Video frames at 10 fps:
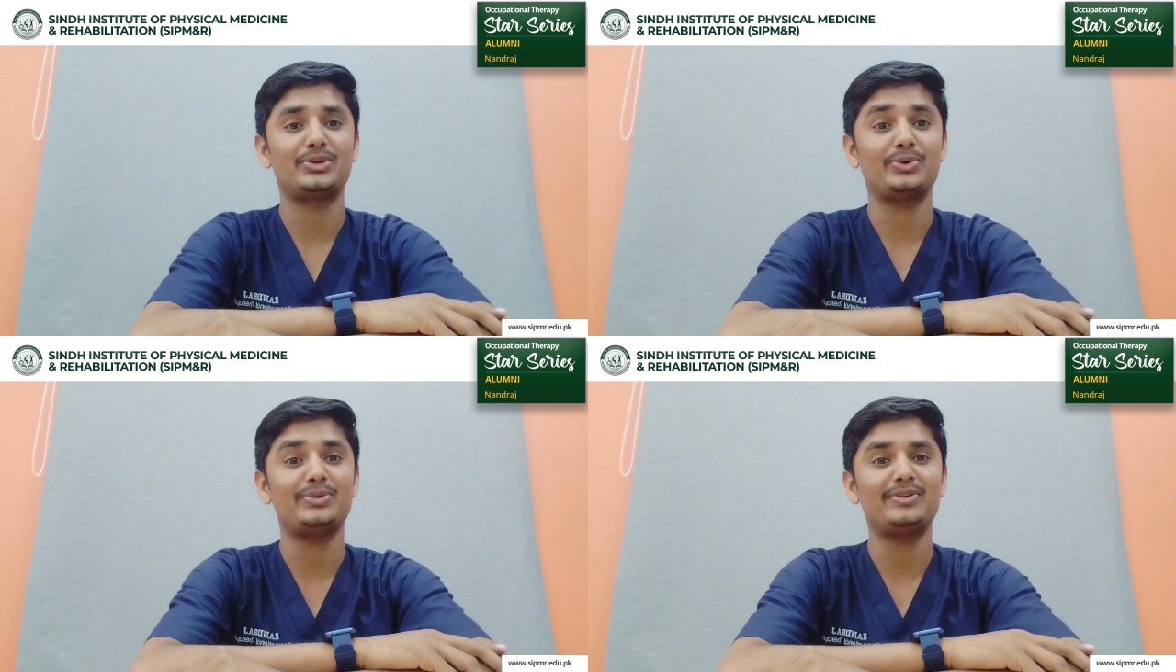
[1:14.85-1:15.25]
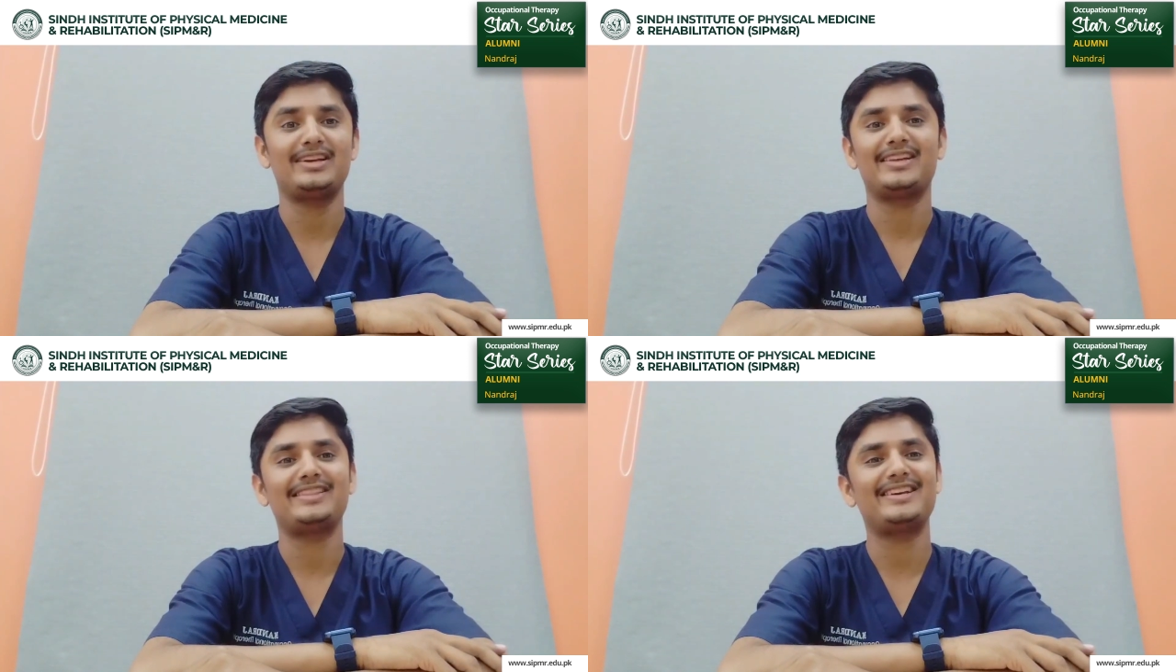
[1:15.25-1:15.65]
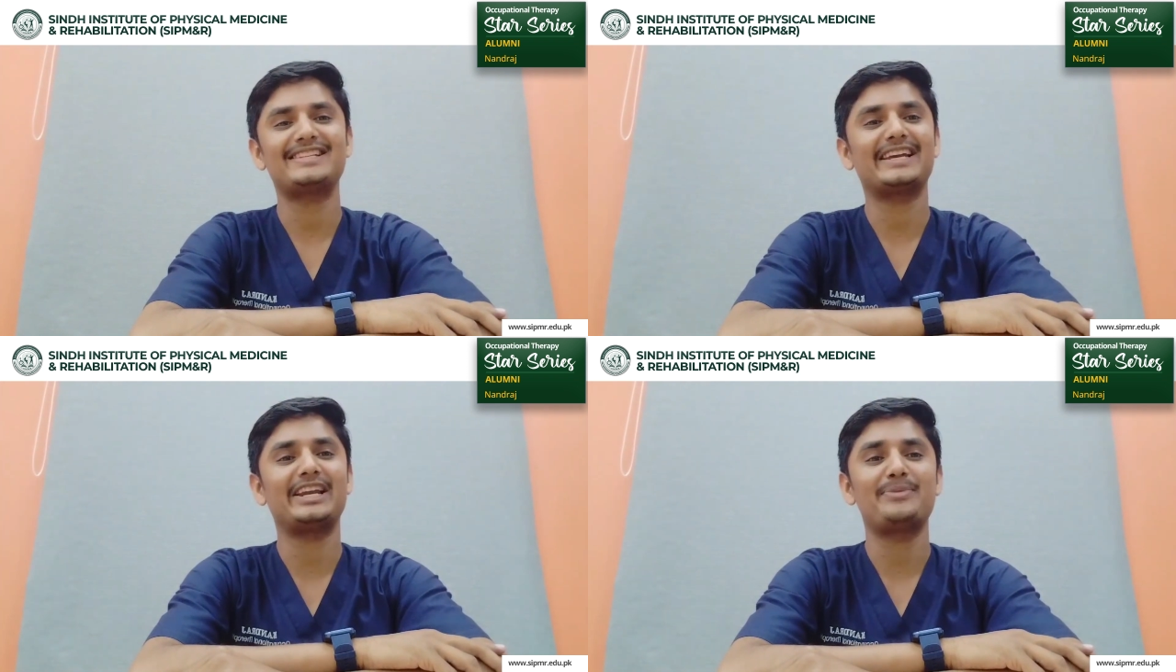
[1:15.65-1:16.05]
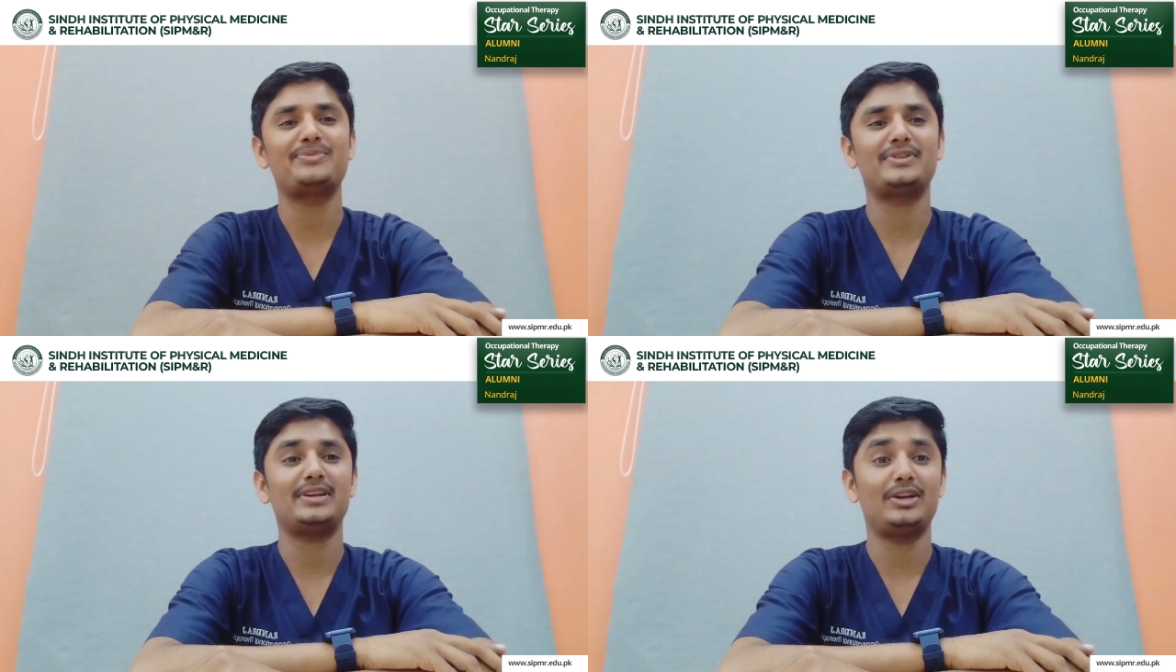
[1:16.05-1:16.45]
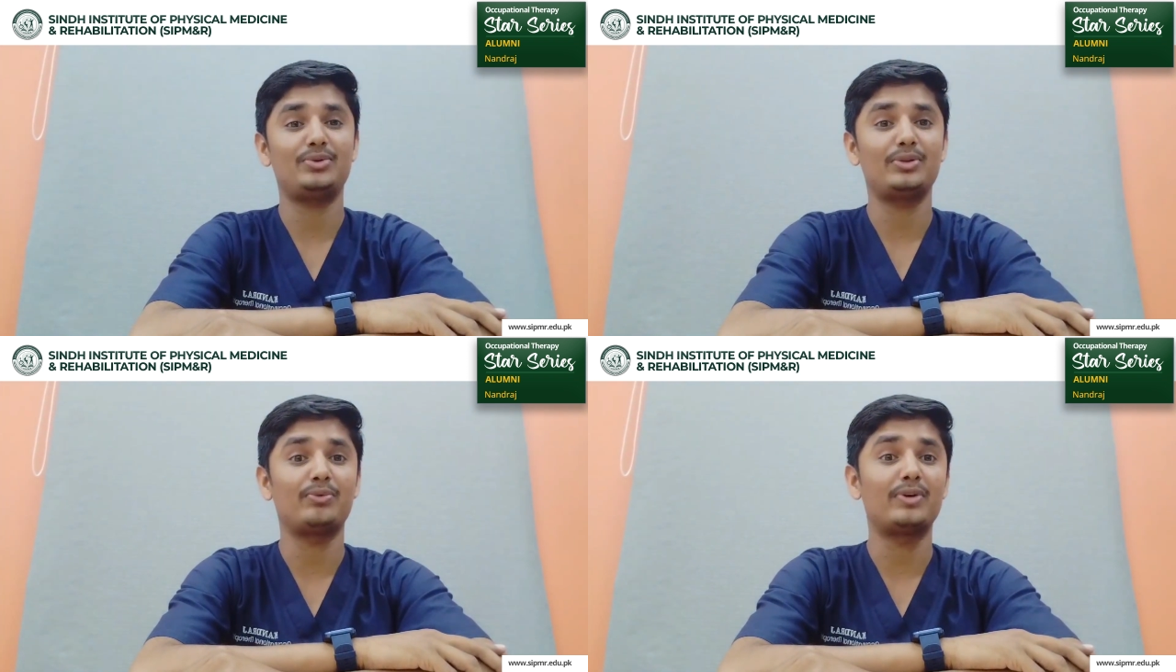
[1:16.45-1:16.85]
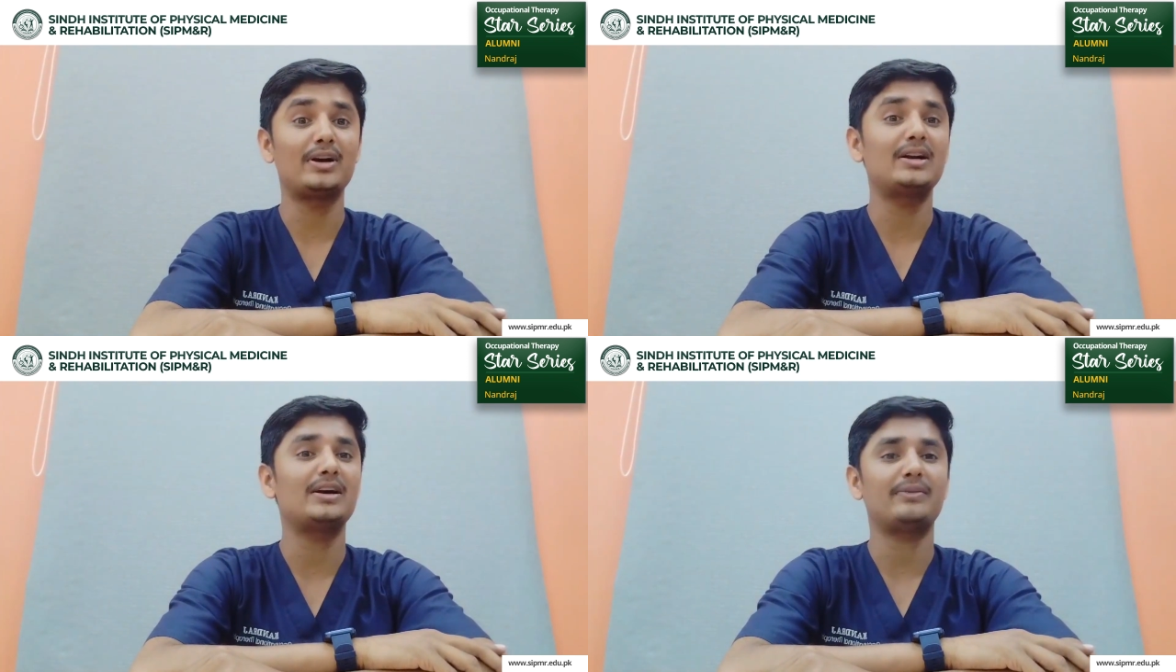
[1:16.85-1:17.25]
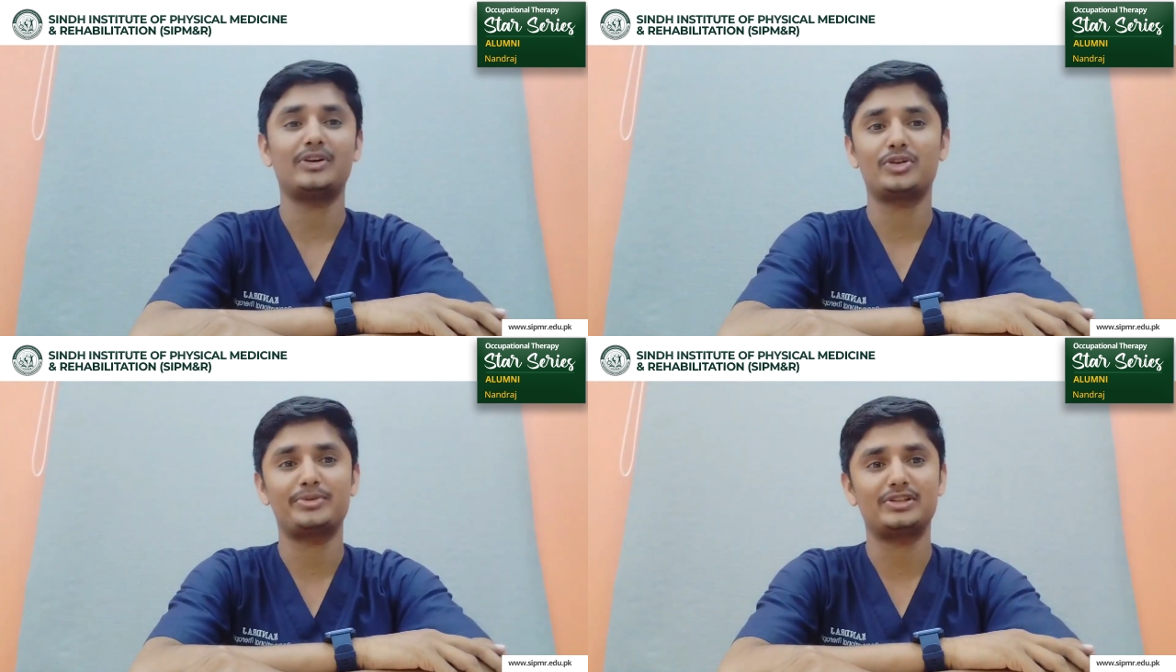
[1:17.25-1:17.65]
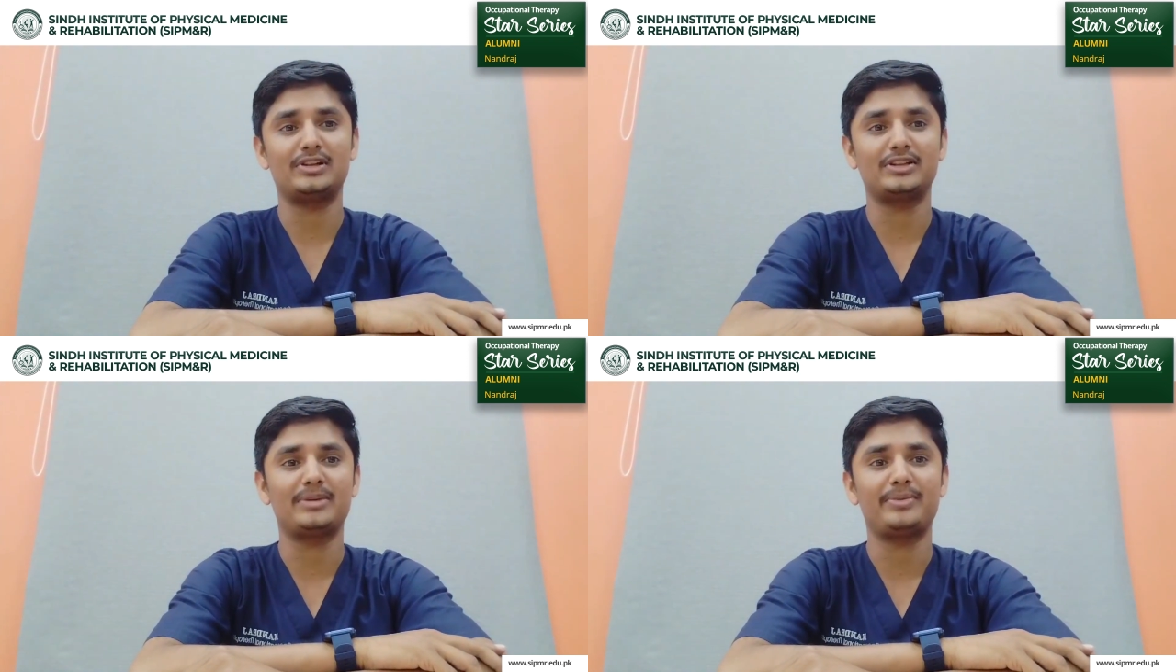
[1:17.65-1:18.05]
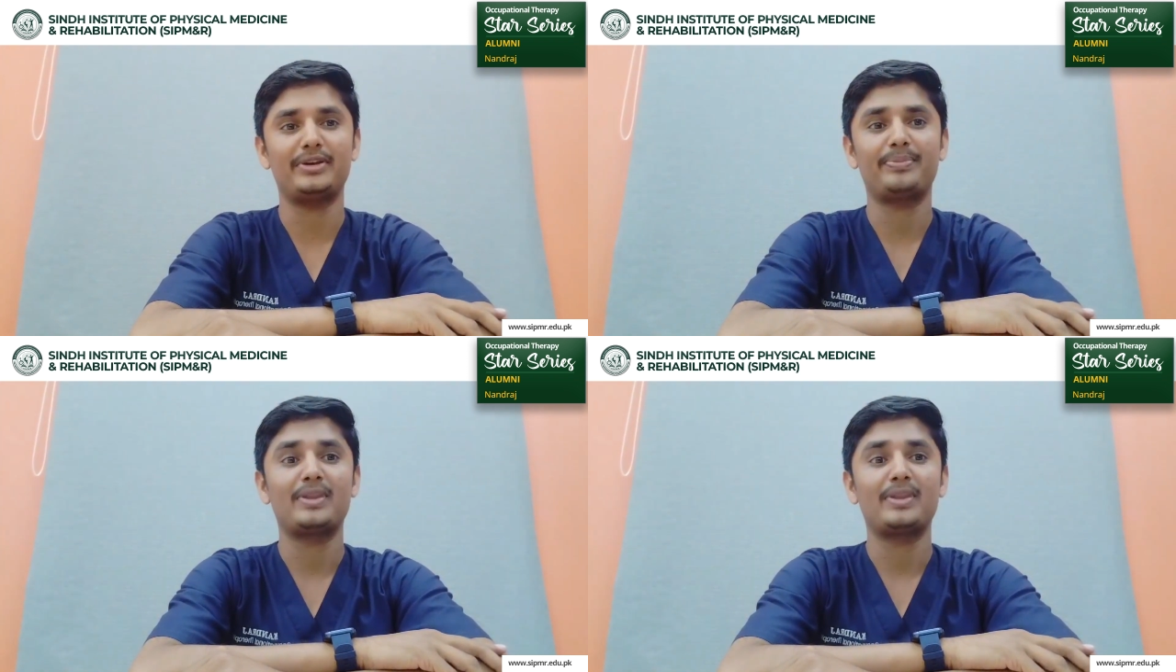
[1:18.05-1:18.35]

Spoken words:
So, that's a glimpse into the world of occupational therapy.